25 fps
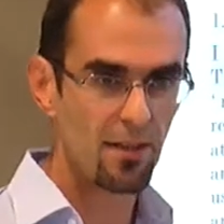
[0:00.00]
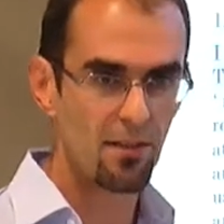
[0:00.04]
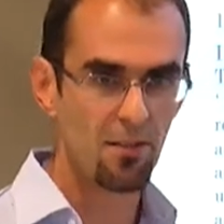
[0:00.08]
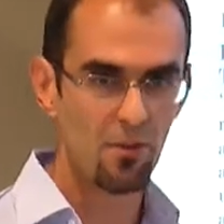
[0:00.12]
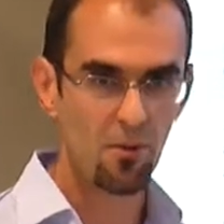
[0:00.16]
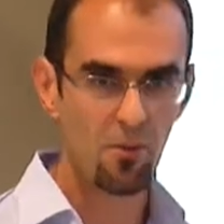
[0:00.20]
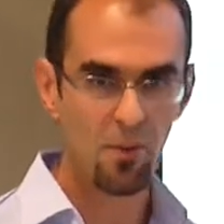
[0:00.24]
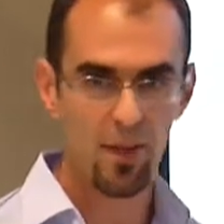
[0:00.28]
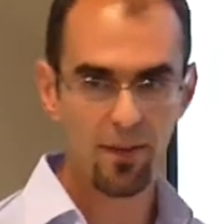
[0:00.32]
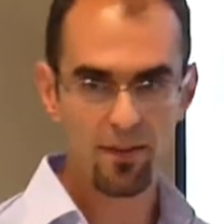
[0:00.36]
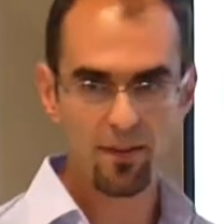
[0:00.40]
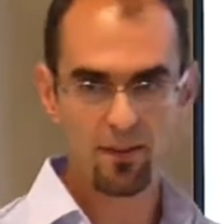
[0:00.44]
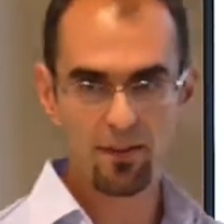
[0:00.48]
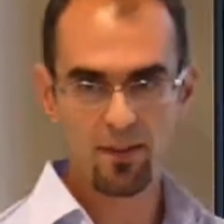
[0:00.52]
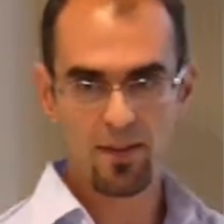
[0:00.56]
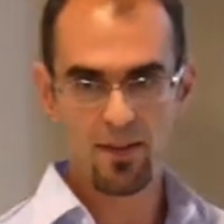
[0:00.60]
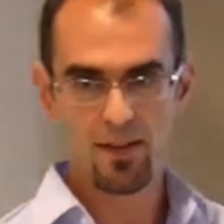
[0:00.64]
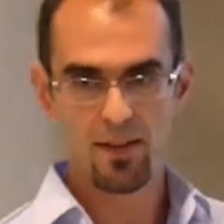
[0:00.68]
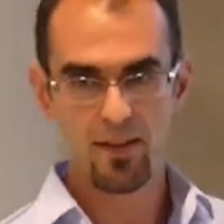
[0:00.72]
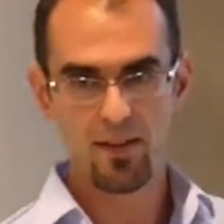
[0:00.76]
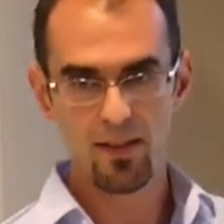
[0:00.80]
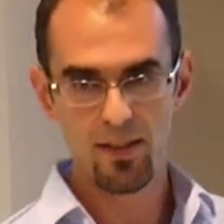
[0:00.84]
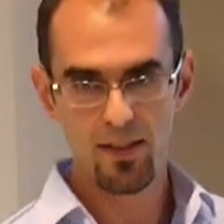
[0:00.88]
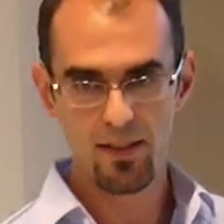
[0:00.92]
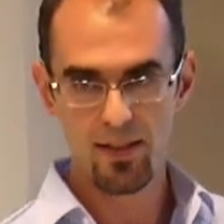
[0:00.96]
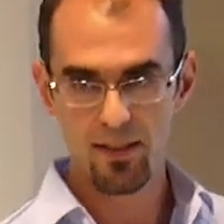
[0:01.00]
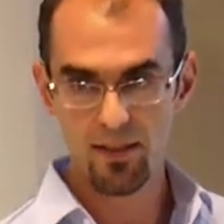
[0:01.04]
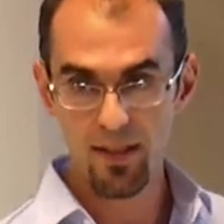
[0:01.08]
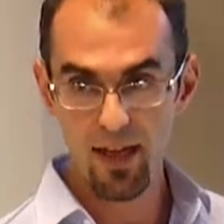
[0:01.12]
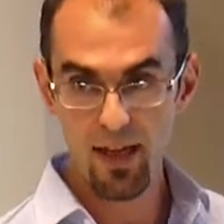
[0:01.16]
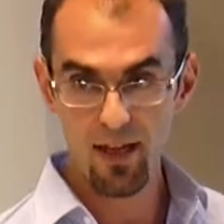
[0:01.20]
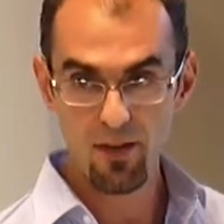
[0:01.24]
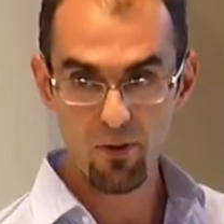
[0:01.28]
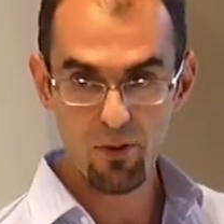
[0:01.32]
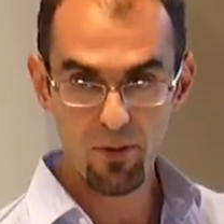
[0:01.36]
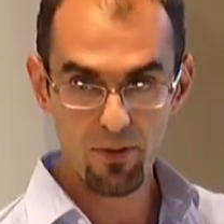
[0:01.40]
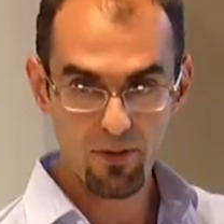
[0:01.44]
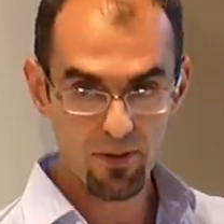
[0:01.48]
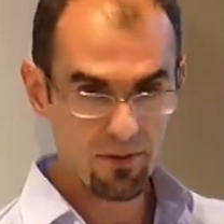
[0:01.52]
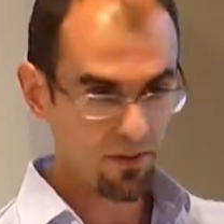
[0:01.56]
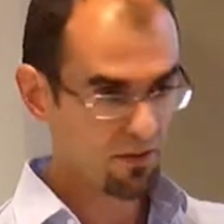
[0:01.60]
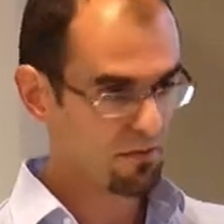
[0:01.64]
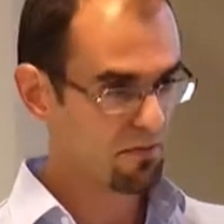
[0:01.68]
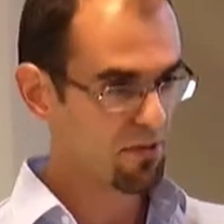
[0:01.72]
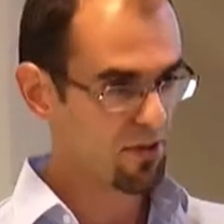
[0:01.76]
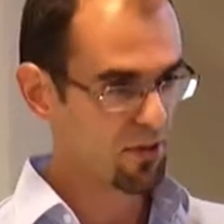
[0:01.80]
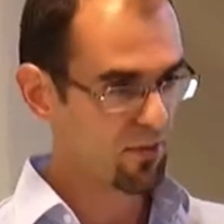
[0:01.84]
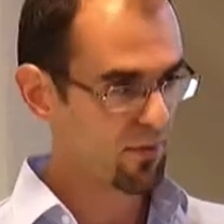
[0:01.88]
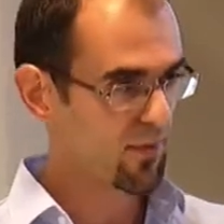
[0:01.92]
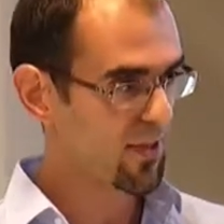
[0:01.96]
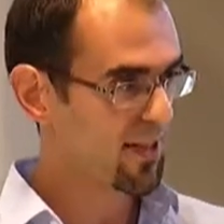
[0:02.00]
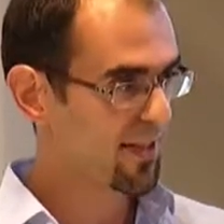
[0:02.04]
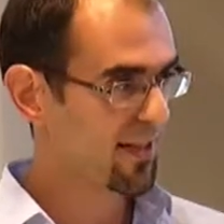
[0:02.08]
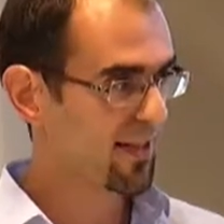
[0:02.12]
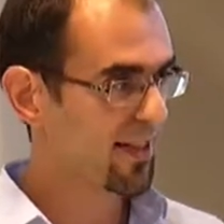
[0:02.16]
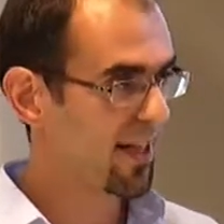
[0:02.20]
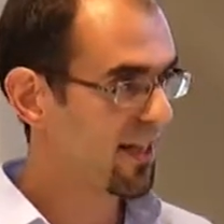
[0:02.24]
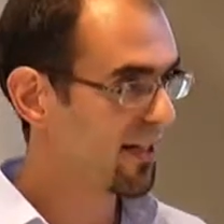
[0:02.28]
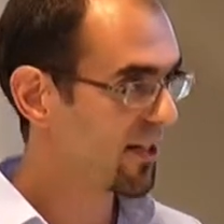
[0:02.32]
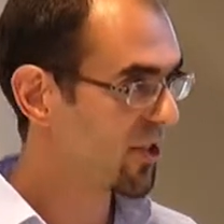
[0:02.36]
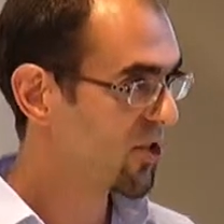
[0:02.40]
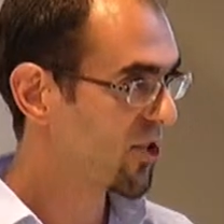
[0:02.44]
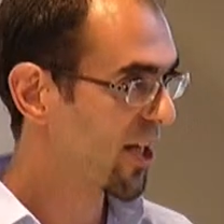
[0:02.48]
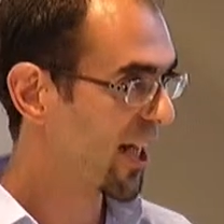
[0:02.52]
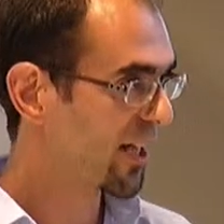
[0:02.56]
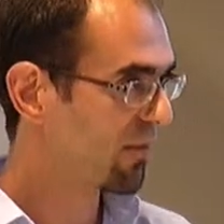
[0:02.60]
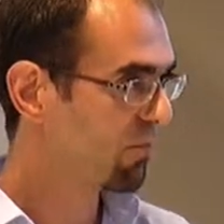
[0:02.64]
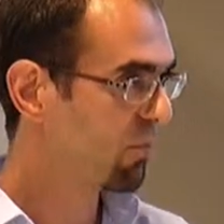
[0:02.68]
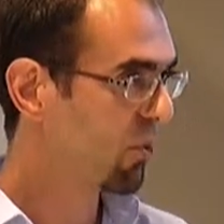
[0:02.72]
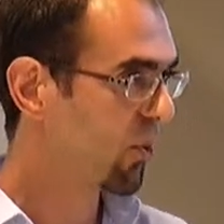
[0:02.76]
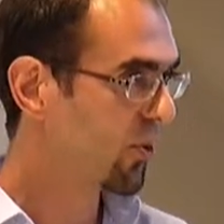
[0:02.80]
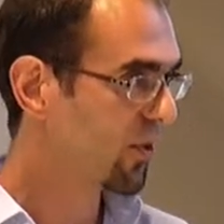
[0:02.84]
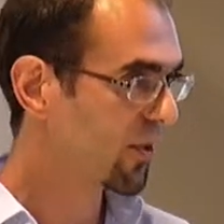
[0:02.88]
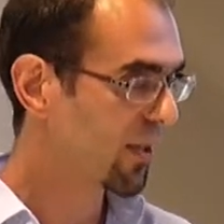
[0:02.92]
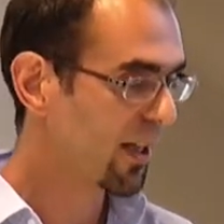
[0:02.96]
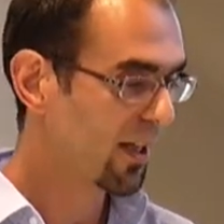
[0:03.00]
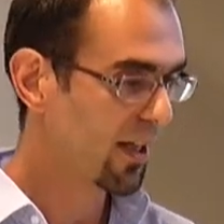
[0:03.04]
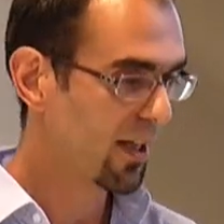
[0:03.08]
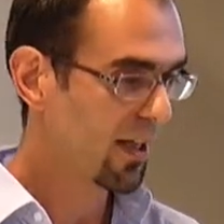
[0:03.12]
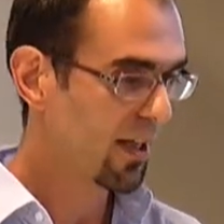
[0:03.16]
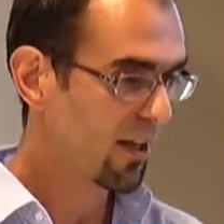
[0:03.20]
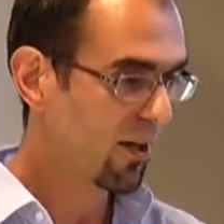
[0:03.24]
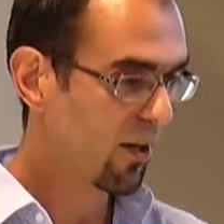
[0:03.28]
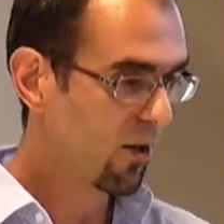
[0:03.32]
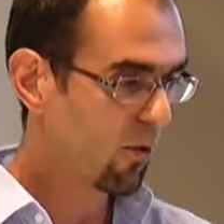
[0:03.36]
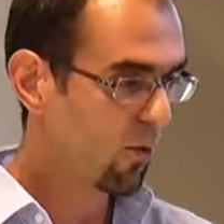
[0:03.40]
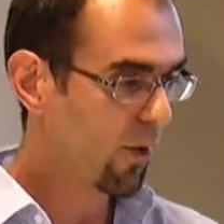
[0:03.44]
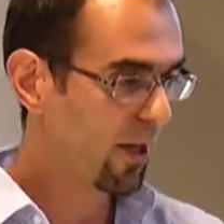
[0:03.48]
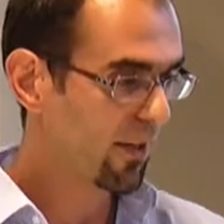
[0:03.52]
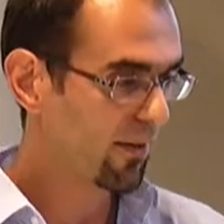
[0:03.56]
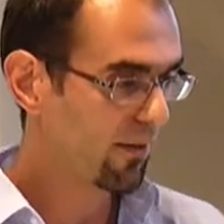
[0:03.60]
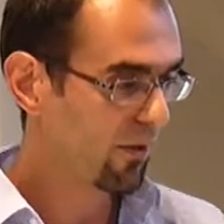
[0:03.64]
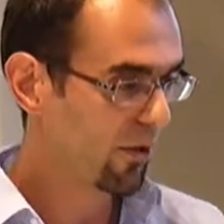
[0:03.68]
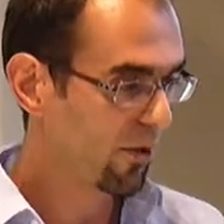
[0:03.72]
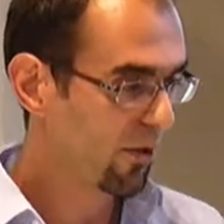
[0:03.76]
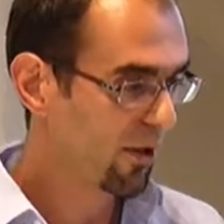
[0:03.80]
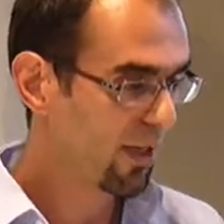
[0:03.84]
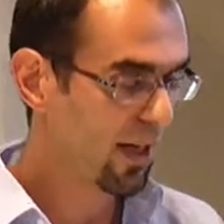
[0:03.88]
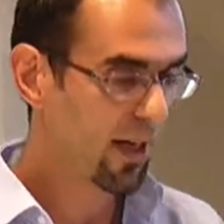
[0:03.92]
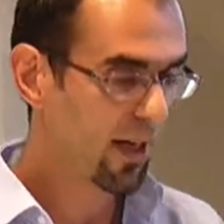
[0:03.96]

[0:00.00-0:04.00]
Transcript: whether this thing is a dialogue, a sophisticated chatbot, or whether